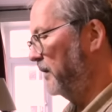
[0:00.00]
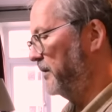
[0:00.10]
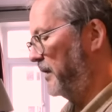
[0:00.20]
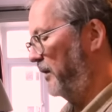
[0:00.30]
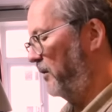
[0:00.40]

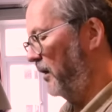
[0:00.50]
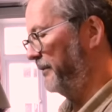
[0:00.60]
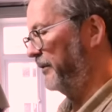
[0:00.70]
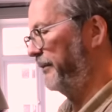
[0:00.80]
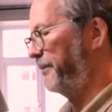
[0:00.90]
So
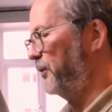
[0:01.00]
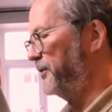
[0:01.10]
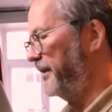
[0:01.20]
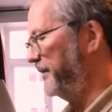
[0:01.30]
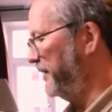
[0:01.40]
I'm going to be
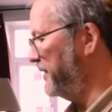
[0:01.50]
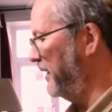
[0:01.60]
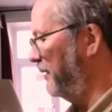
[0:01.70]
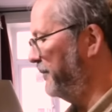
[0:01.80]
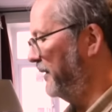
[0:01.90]
putting this
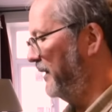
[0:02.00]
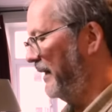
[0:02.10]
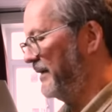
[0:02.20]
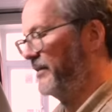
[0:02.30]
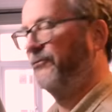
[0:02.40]
up
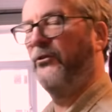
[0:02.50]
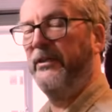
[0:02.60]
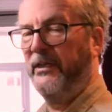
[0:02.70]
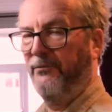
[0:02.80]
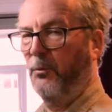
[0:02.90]
as a
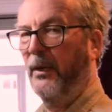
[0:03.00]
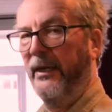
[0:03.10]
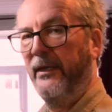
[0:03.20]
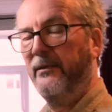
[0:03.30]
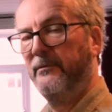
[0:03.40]
free
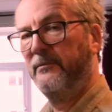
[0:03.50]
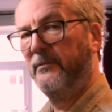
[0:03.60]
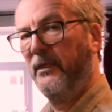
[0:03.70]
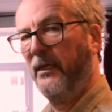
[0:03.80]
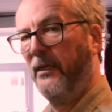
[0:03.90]
giveaway
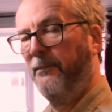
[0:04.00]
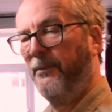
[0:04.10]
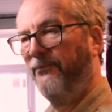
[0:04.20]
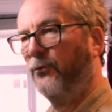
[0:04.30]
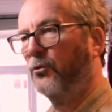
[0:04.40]

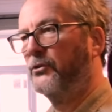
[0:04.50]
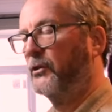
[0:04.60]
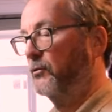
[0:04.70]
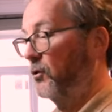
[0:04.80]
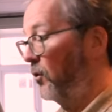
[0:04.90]
before
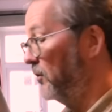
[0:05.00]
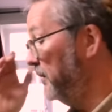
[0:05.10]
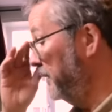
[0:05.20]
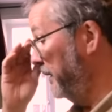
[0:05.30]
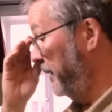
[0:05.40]
too
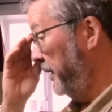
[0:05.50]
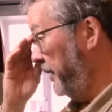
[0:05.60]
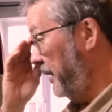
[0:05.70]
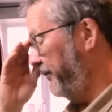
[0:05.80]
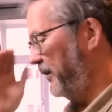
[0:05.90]
long.
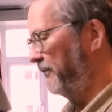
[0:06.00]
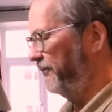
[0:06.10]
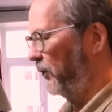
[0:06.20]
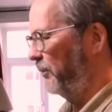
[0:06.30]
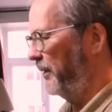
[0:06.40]
If you don't
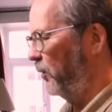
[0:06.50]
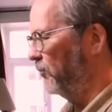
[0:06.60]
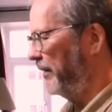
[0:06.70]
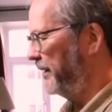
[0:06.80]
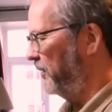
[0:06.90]
follow me
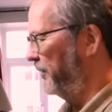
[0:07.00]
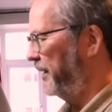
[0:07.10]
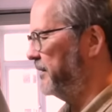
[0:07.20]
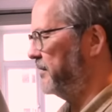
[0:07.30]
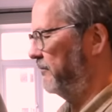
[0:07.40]
already on
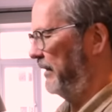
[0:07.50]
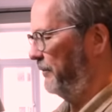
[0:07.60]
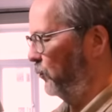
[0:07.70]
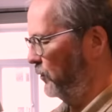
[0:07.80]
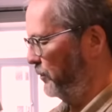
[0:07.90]

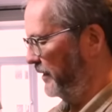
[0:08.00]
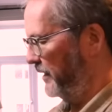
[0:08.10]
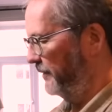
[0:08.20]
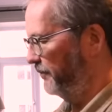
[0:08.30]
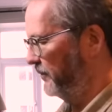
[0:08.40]
Instagram or
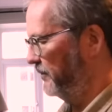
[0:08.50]
Twitter,